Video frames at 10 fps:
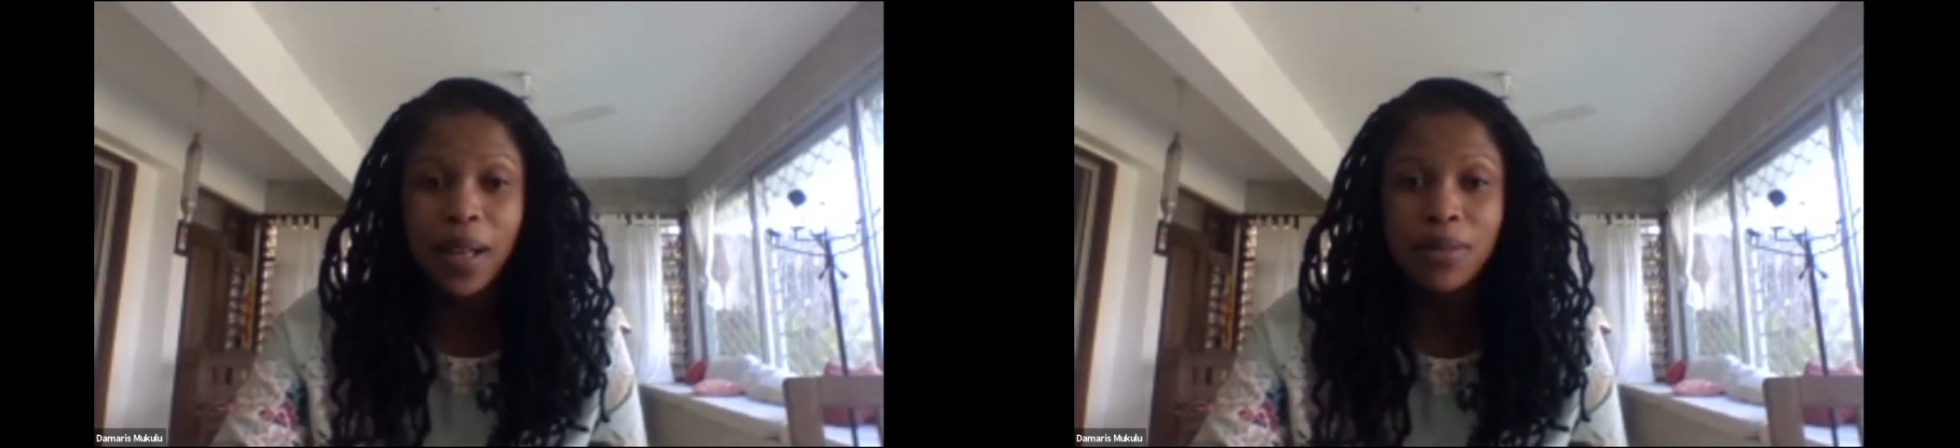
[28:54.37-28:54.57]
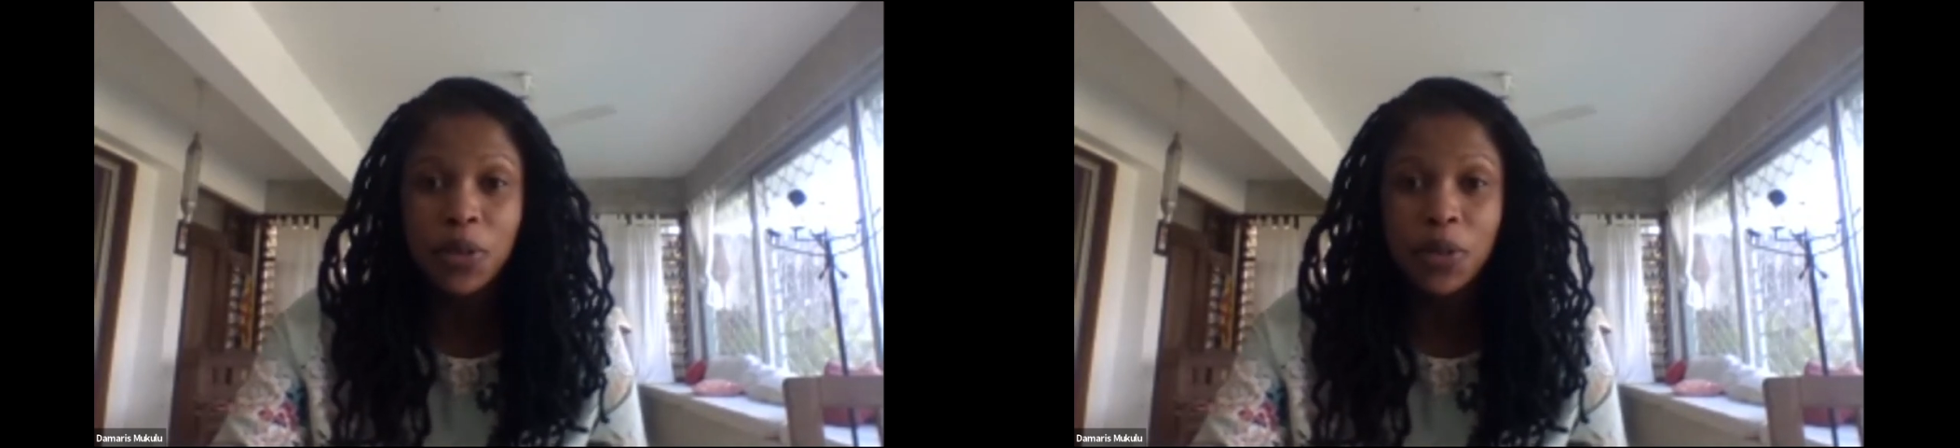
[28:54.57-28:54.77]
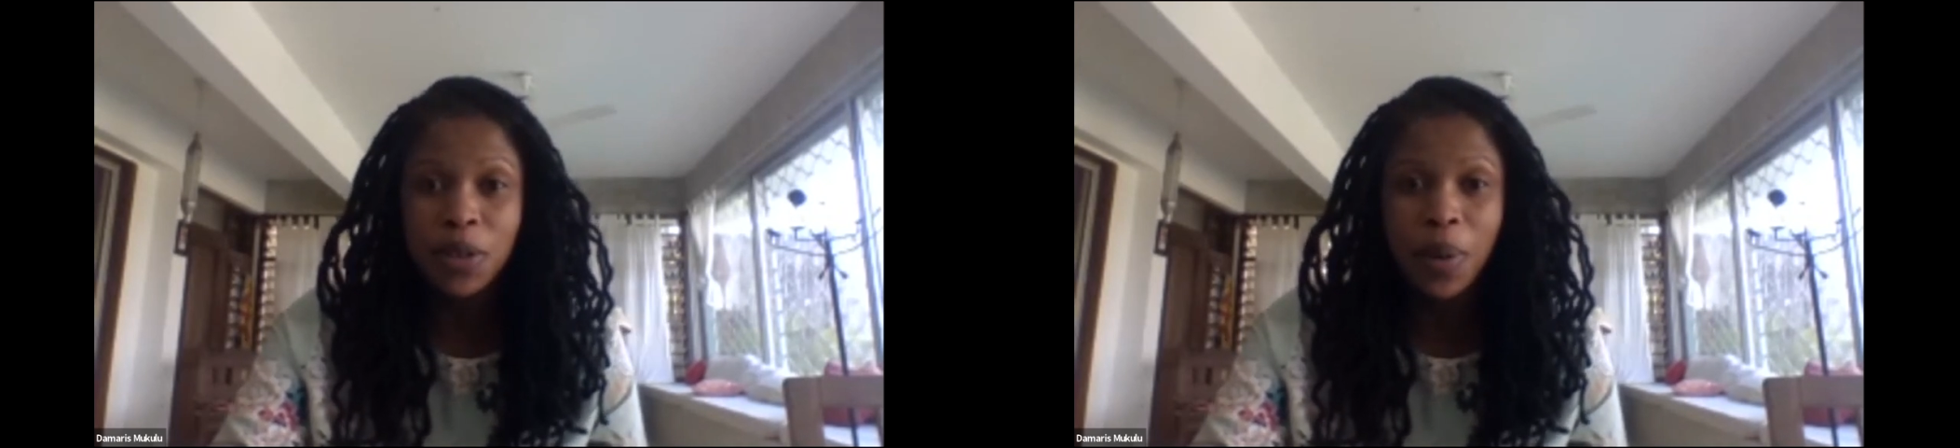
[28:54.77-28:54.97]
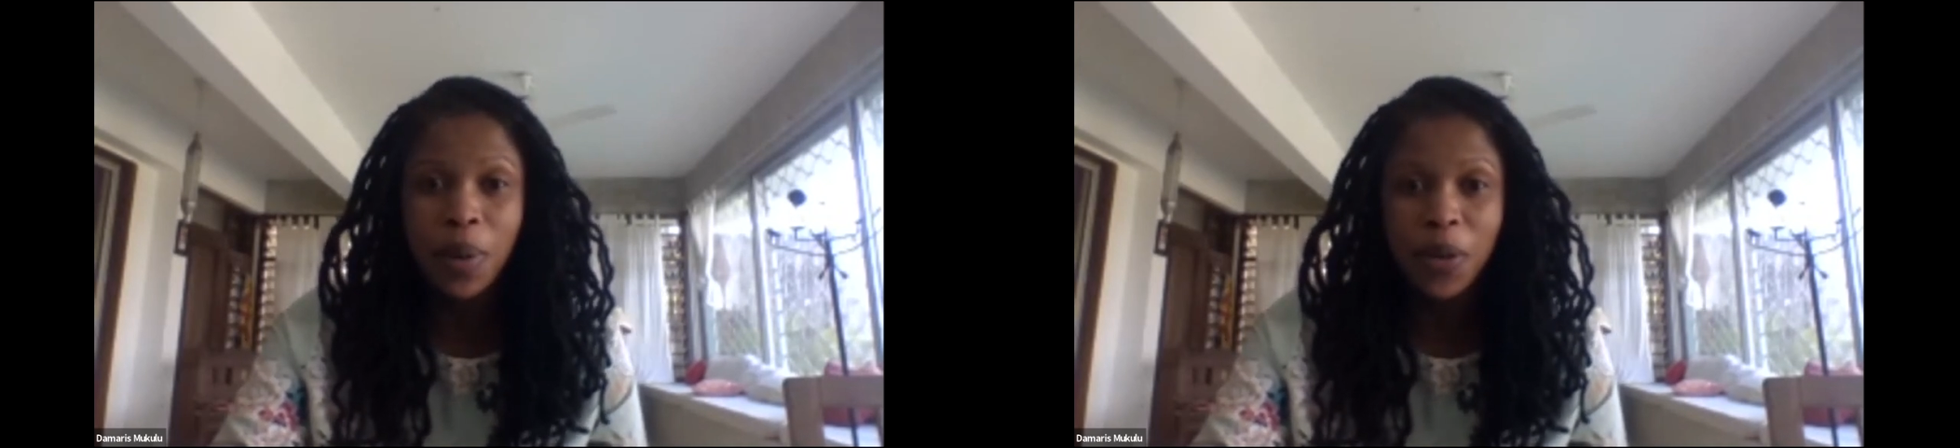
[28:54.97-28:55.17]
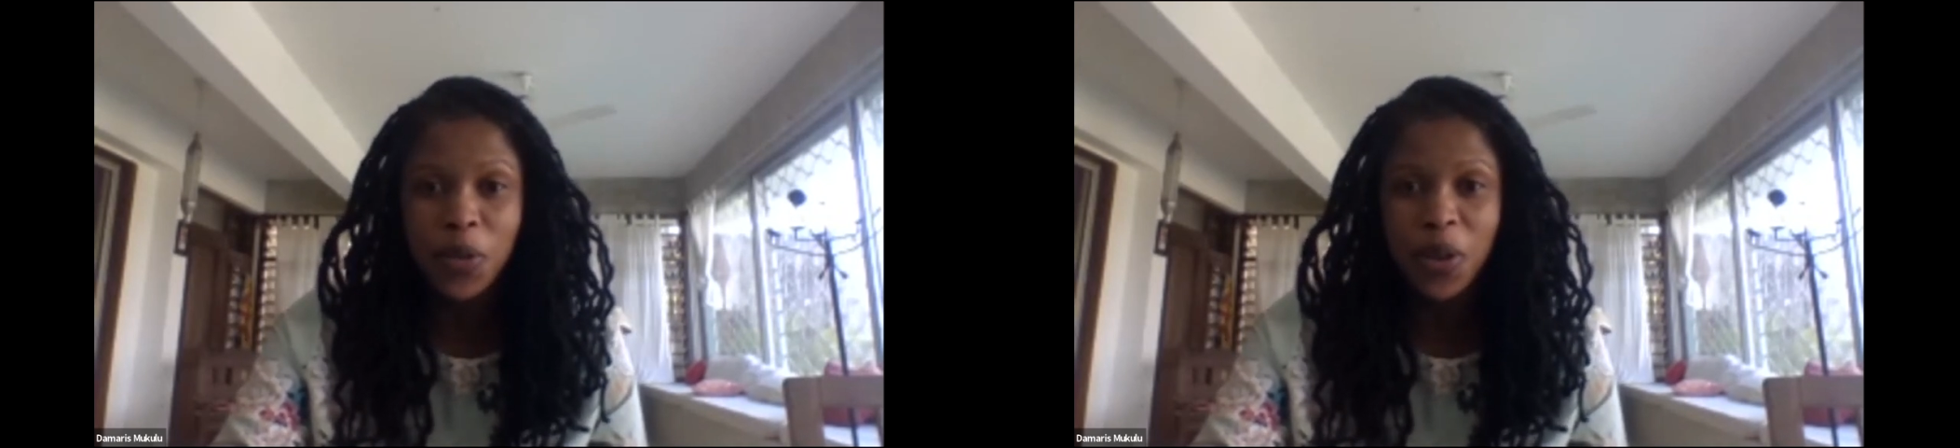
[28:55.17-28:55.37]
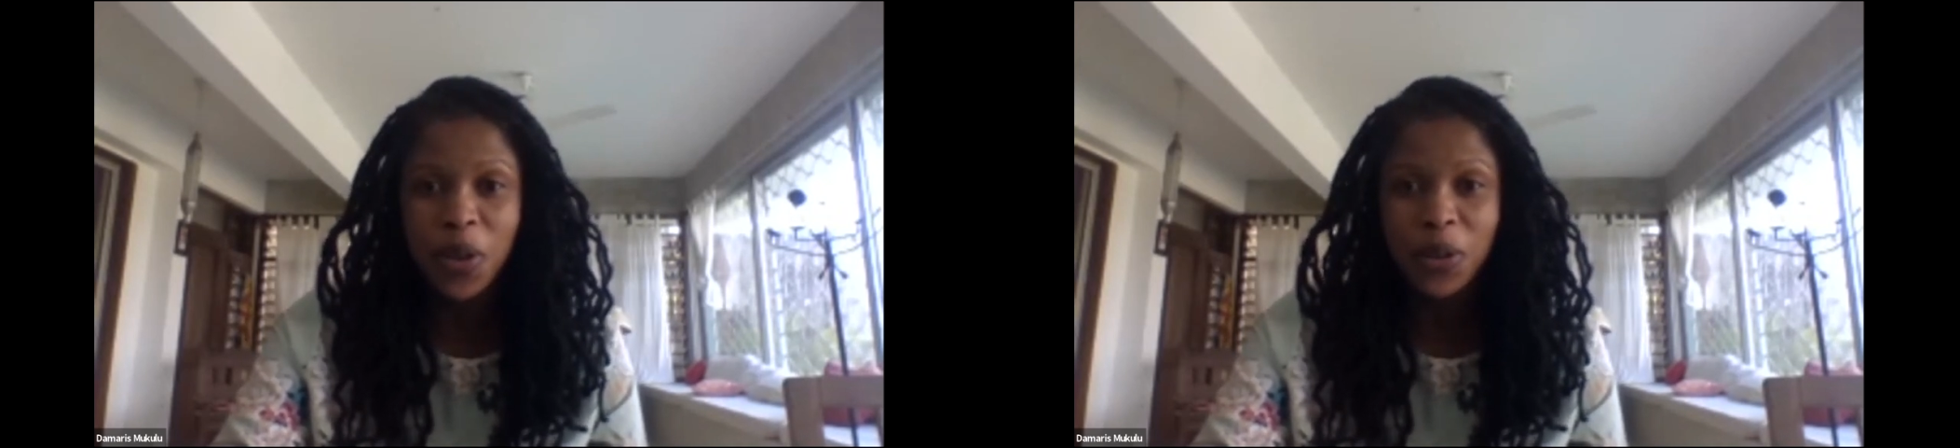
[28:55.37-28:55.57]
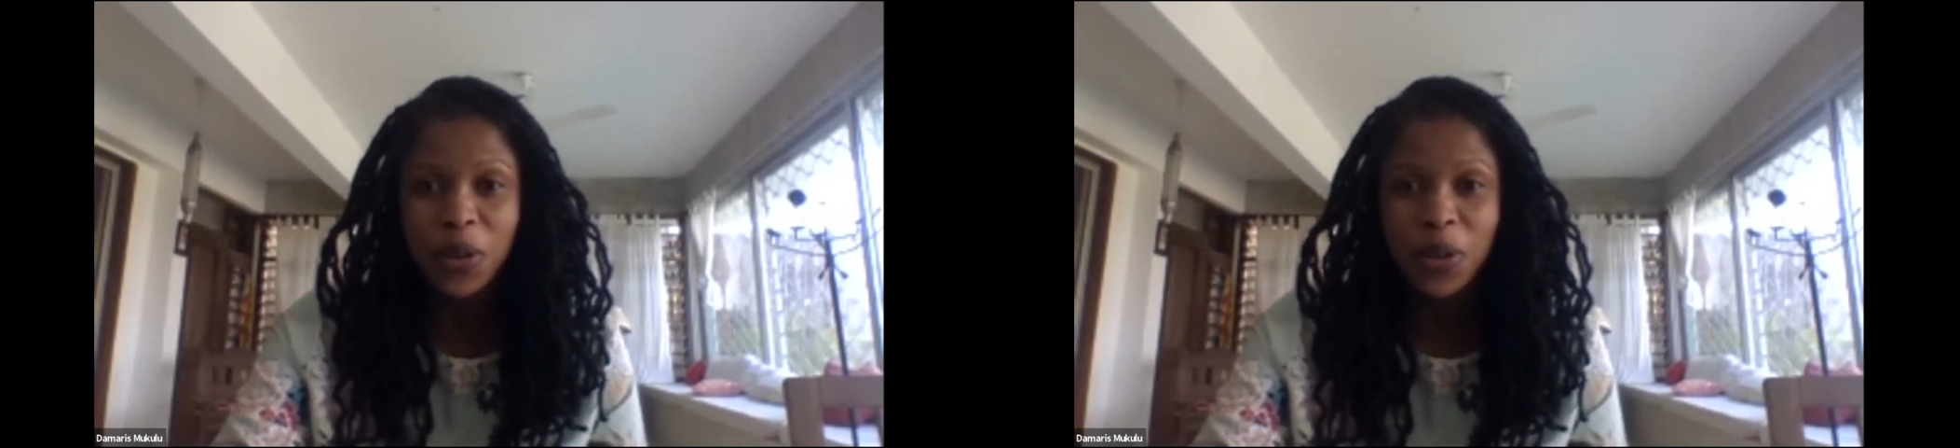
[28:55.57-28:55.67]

You did well on your own,